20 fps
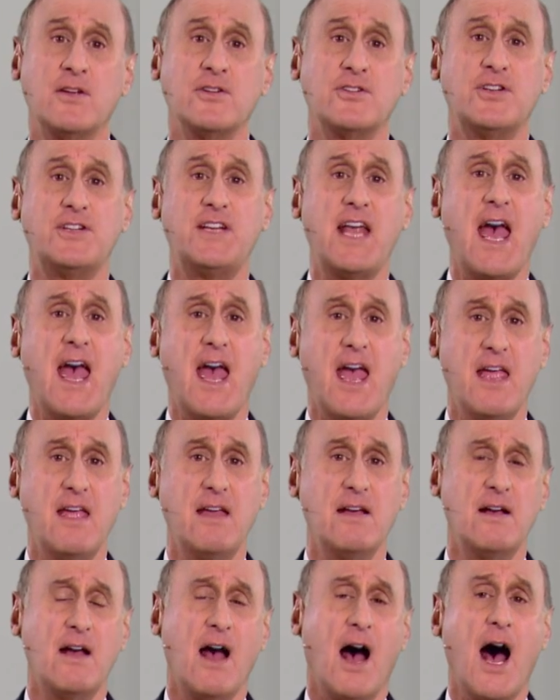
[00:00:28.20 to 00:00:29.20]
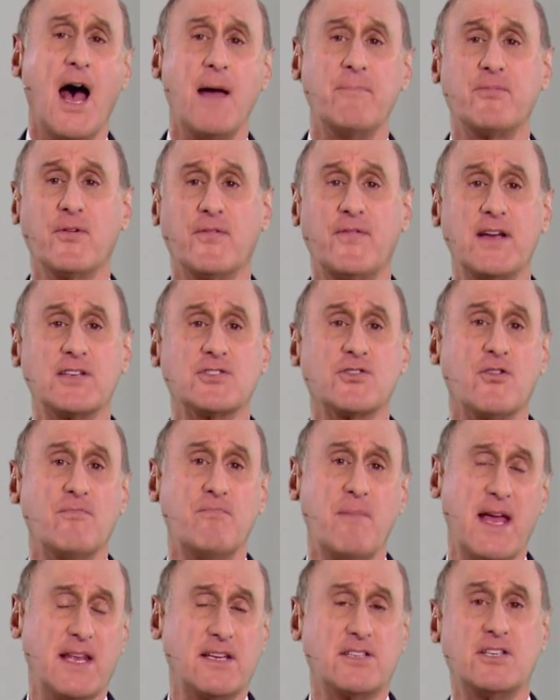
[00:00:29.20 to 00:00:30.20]
Today, I'm professor
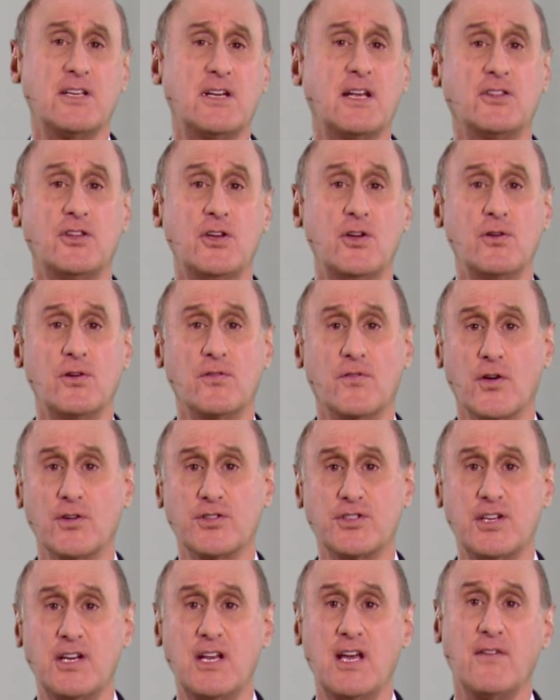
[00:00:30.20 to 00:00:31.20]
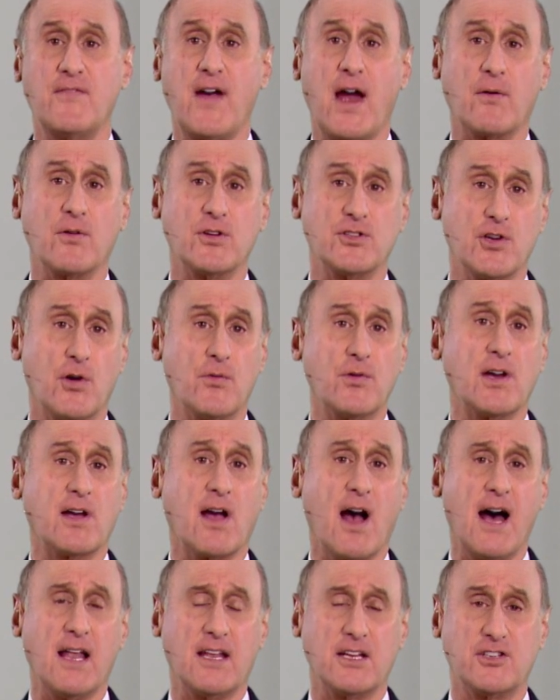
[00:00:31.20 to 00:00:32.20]
of medicine at the University of Arizona
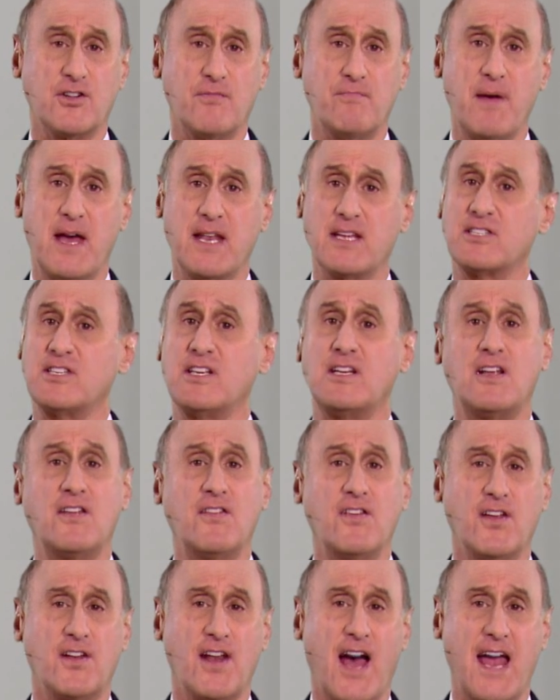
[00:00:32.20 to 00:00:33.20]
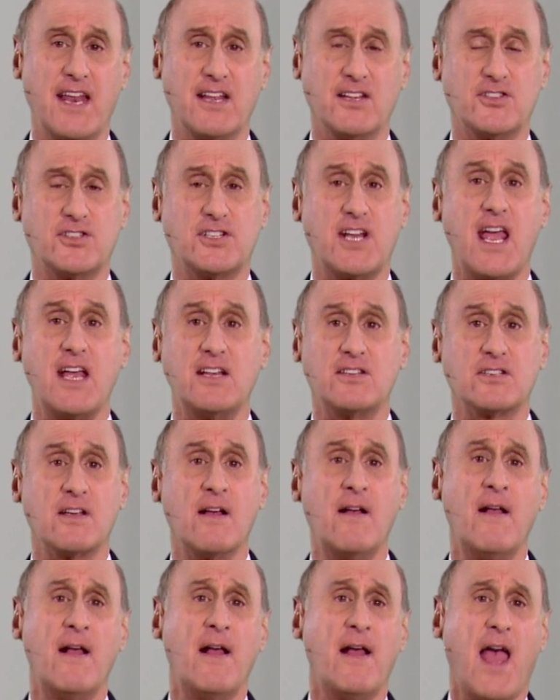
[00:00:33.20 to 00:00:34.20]
College of Medicine in the United States
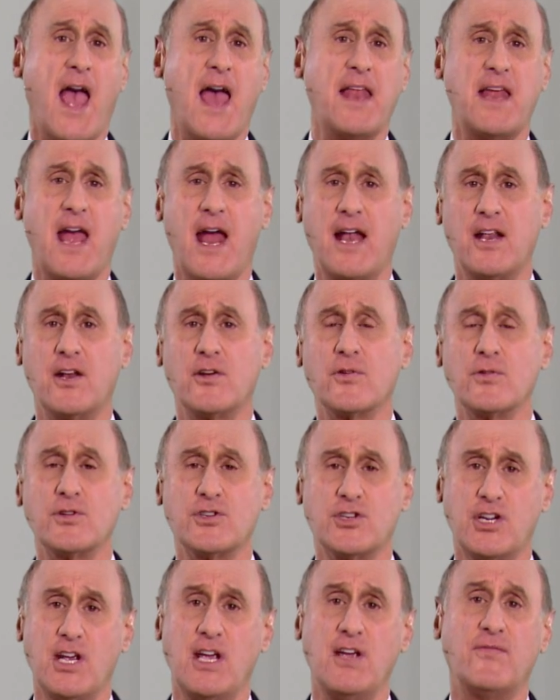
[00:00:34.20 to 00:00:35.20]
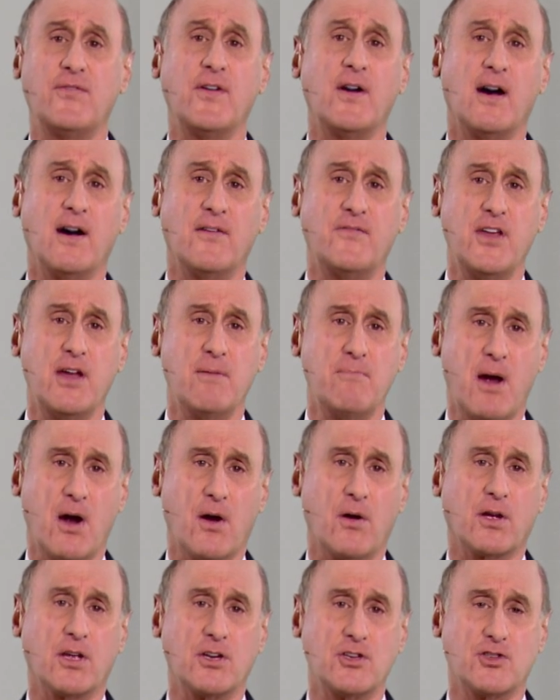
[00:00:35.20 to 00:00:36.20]
and editor-in-chief of the
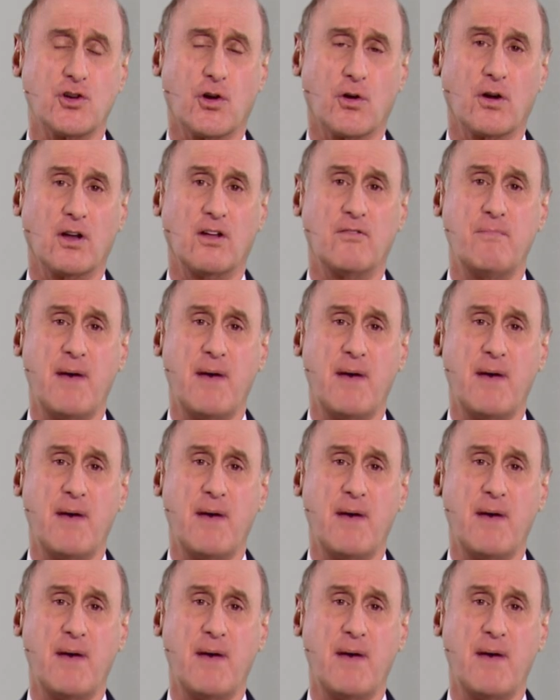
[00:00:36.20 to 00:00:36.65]
American Journal of